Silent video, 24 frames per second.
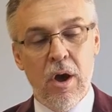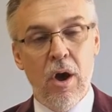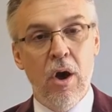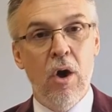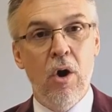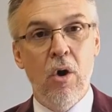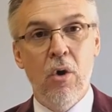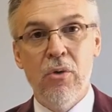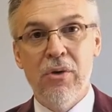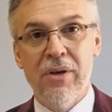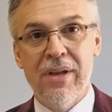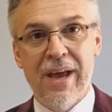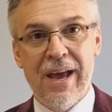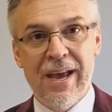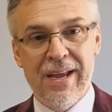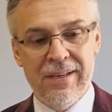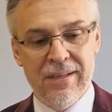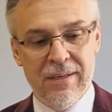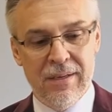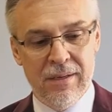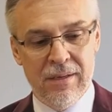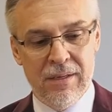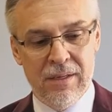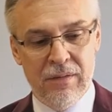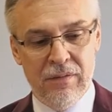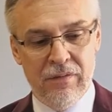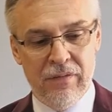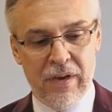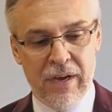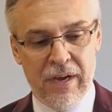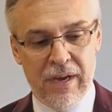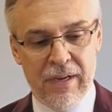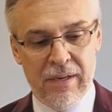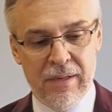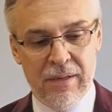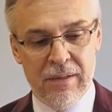O night
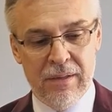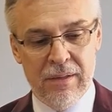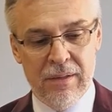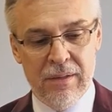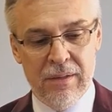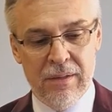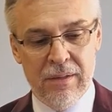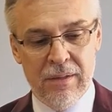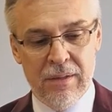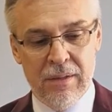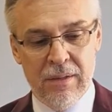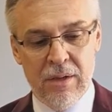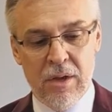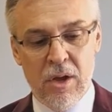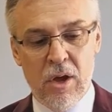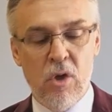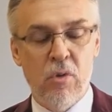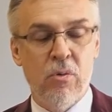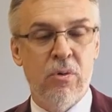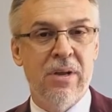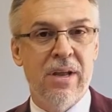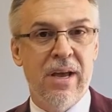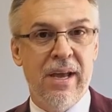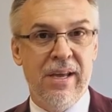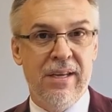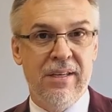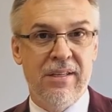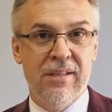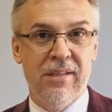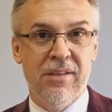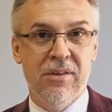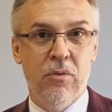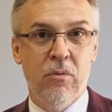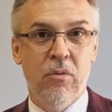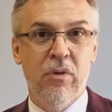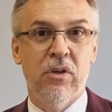divine, O
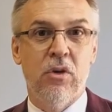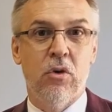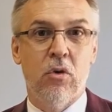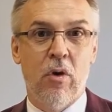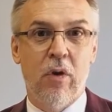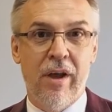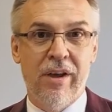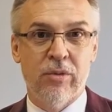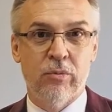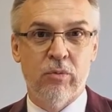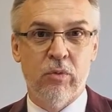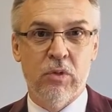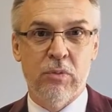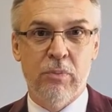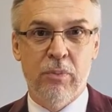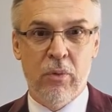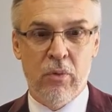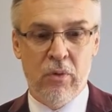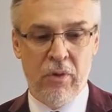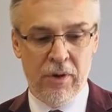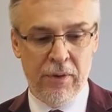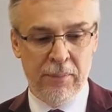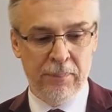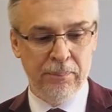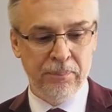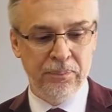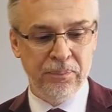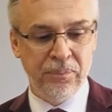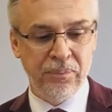night when Christ was born.